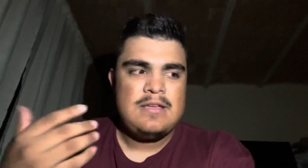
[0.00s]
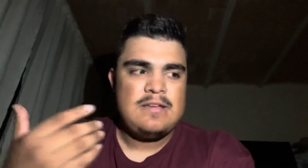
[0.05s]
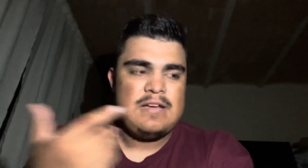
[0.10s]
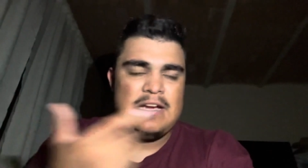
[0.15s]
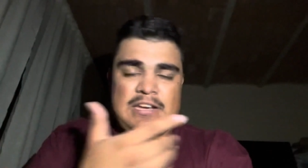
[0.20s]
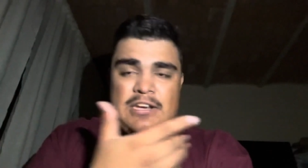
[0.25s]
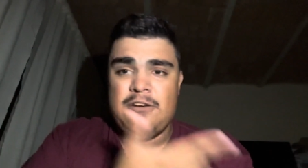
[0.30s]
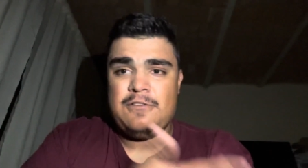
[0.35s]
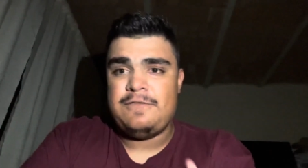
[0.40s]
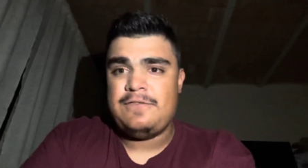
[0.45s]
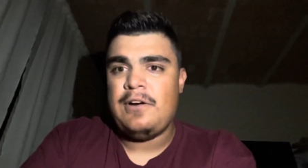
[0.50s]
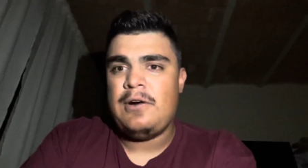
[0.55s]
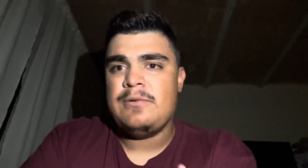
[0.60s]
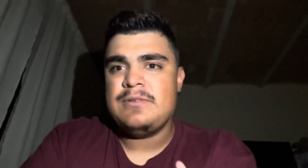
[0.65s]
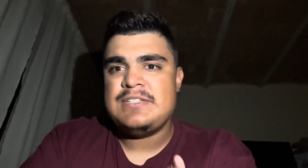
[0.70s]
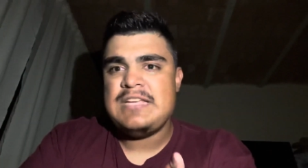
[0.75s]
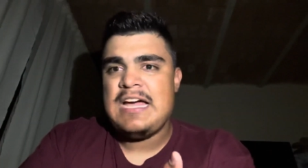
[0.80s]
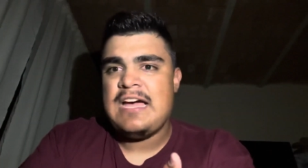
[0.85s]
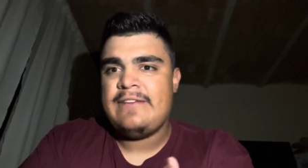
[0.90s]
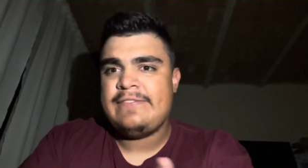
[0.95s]
I know
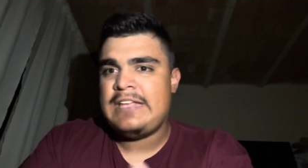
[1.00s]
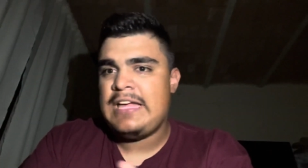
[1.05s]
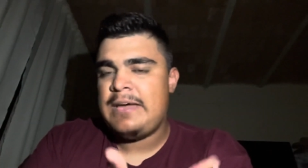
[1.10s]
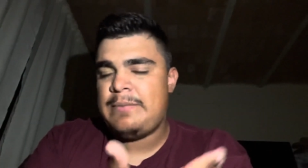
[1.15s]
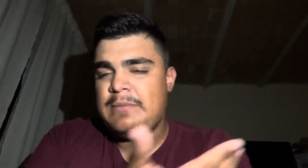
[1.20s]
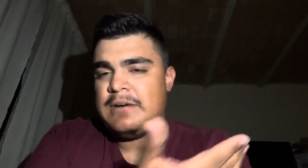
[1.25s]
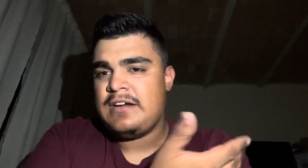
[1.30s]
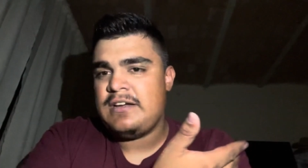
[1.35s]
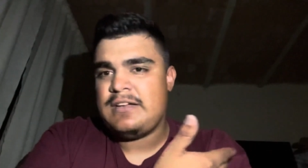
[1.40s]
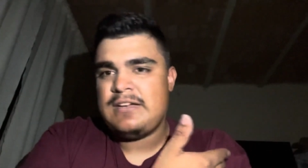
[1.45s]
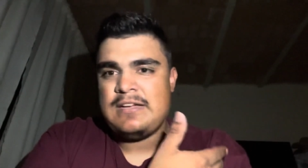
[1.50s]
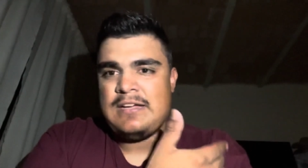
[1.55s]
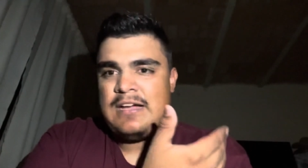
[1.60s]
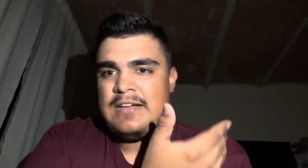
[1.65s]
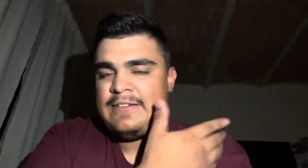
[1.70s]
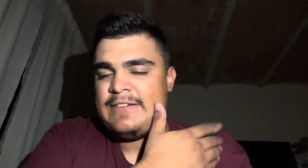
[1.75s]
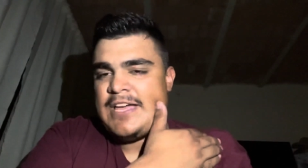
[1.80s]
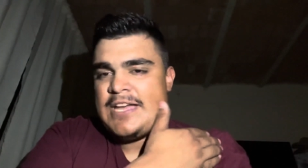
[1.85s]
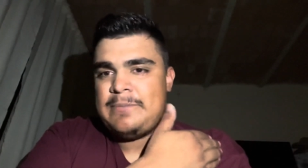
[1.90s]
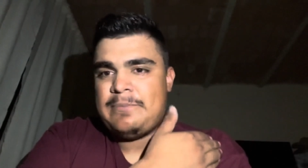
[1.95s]
phones have that.
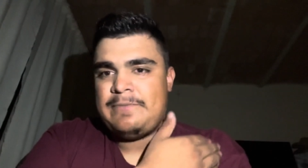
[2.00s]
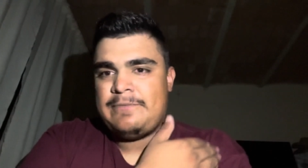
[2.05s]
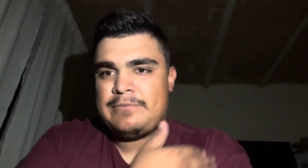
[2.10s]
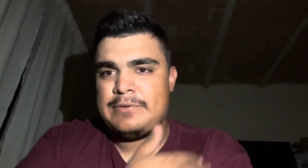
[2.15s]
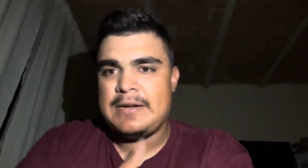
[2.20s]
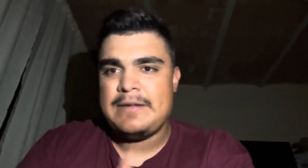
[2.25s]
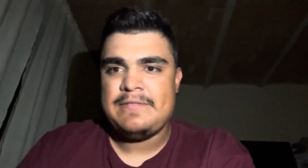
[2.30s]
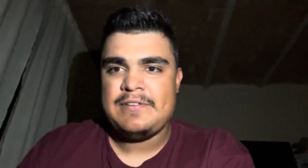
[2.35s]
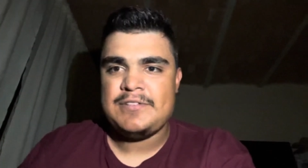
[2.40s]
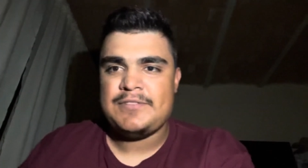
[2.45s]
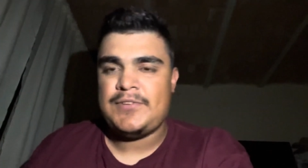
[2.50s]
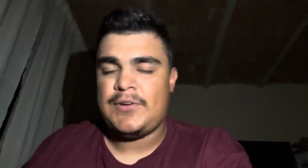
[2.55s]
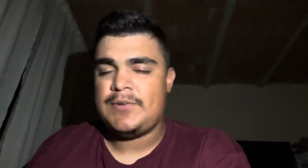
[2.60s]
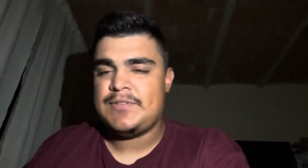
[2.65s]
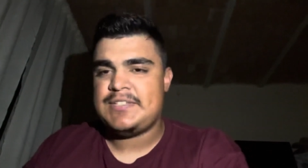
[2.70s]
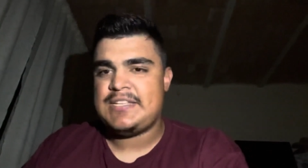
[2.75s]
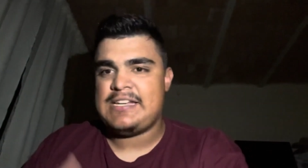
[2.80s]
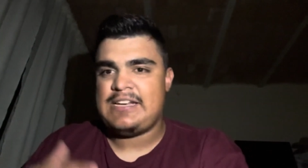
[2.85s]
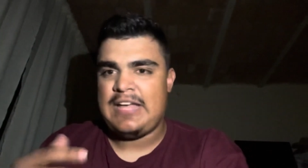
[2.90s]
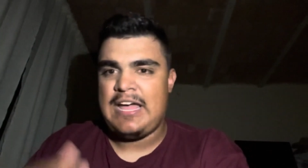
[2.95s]
I've had previous
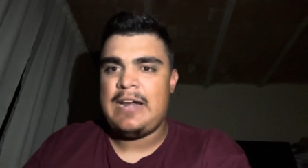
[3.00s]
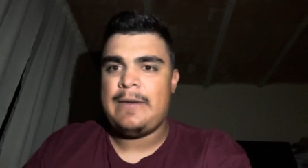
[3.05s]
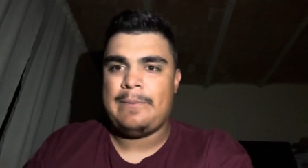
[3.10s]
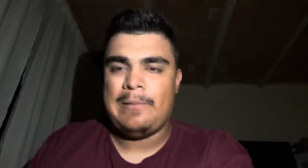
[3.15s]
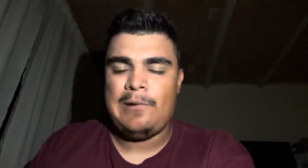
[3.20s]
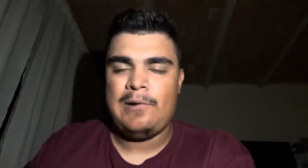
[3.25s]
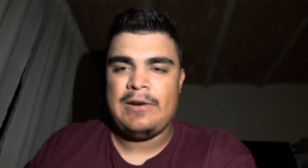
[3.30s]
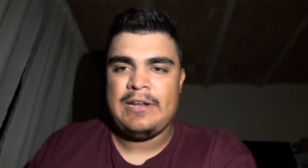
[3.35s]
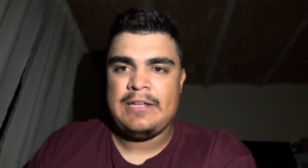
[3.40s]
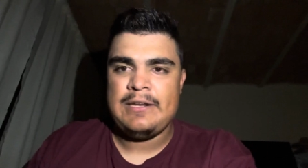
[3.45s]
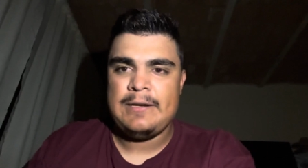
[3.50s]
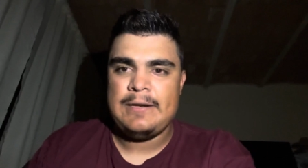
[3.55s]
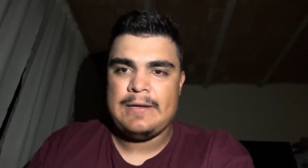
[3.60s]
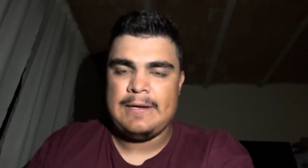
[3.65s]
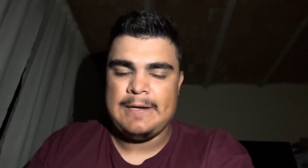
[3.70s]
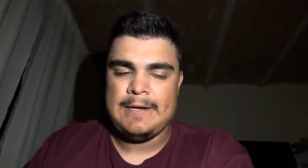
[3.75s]
phones that had burn-in.